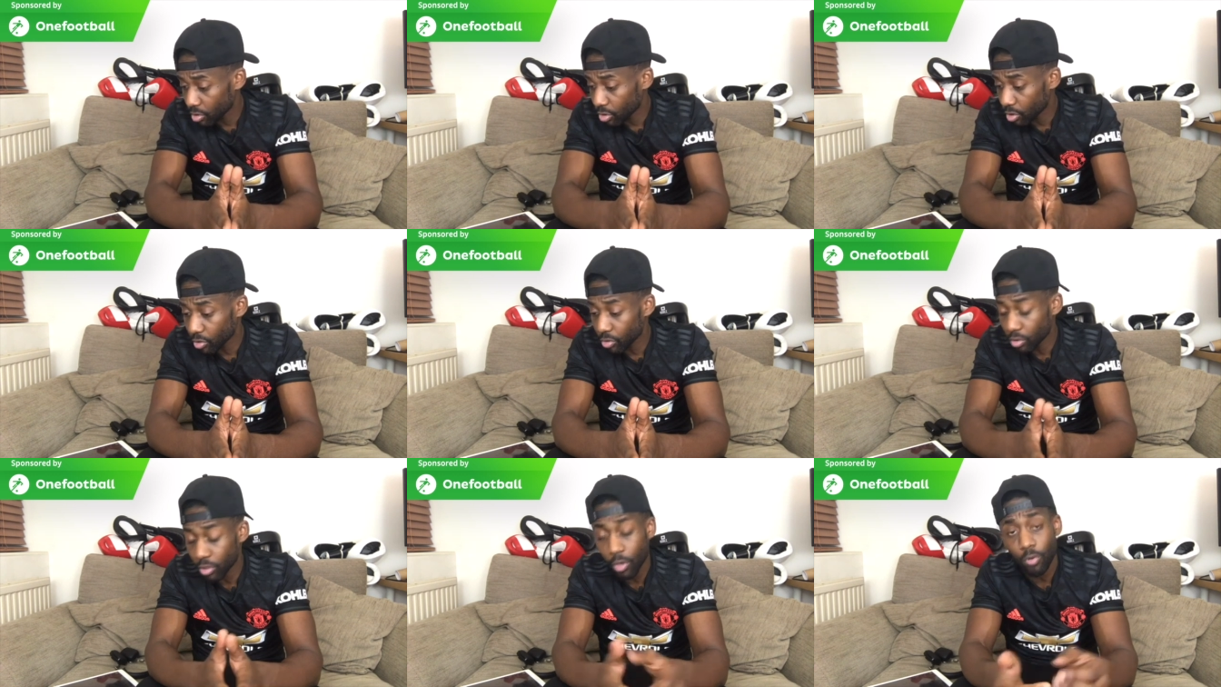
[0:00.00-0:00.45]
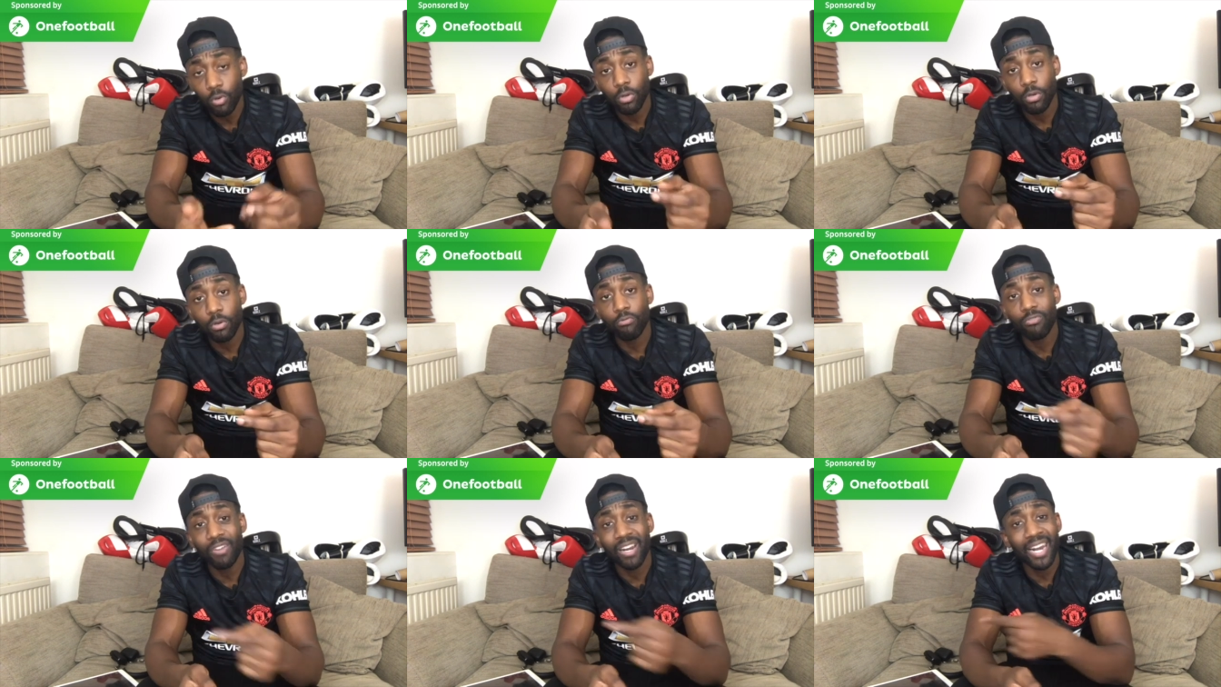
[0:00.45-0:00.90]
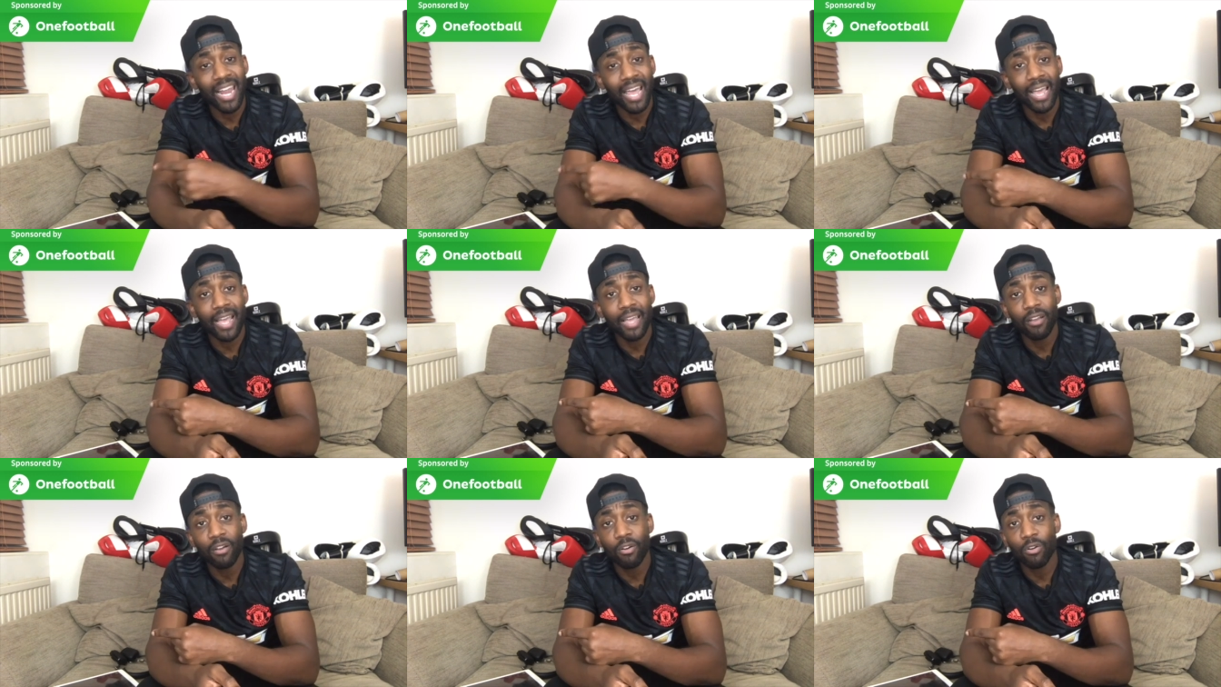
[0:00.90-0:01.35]
So don't
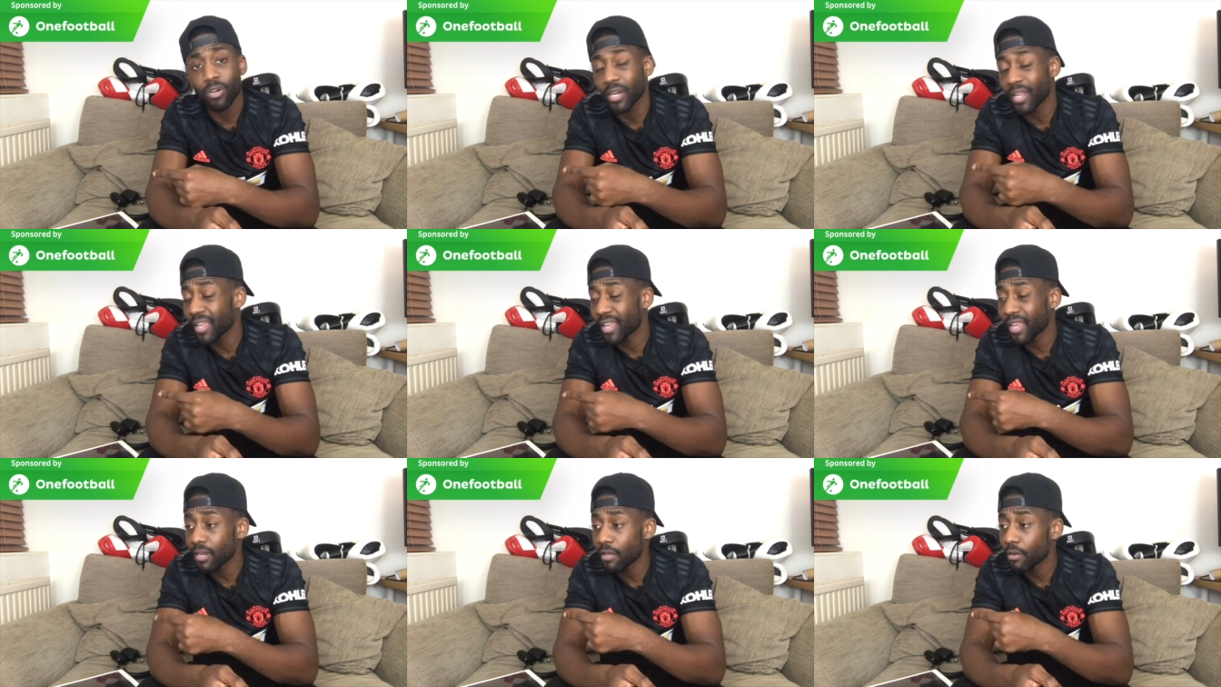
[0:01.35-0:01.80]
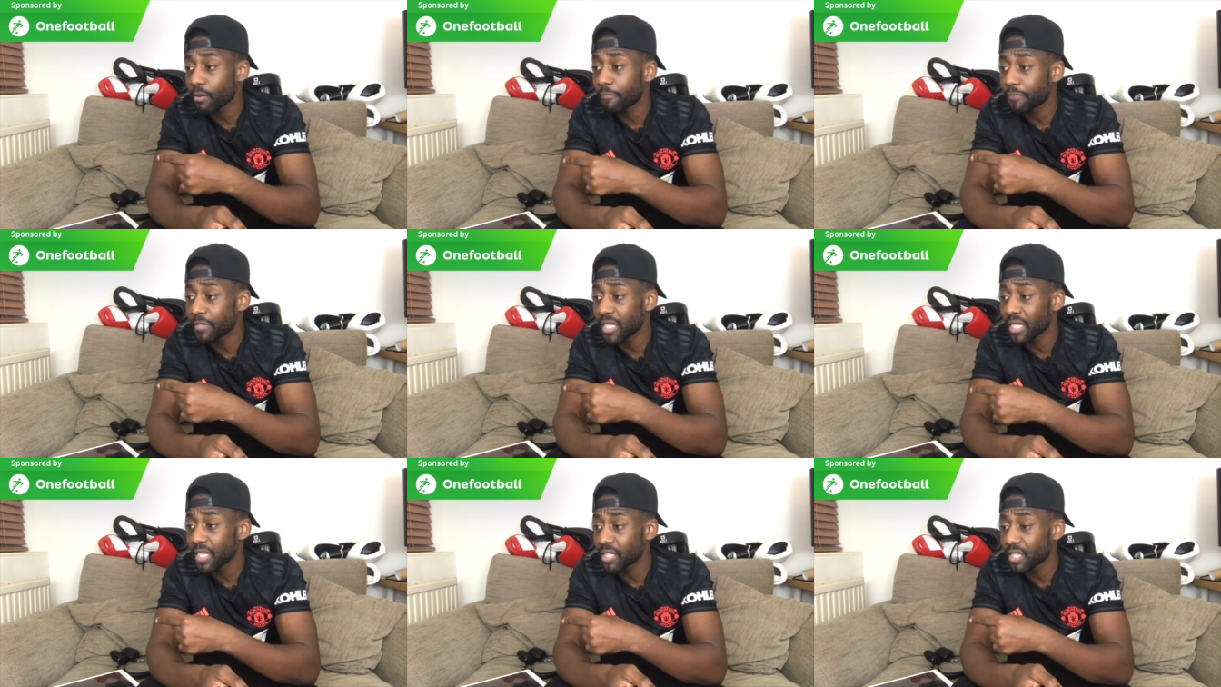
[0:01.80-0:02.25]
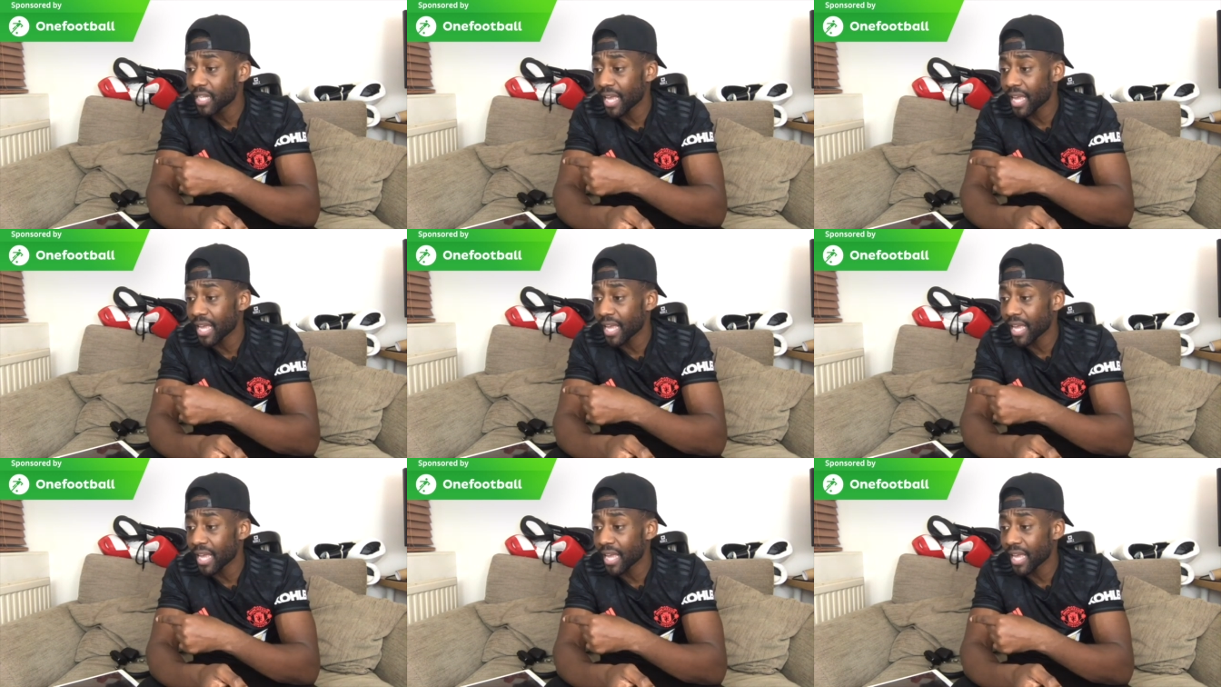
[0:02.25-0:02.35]
rely on any of these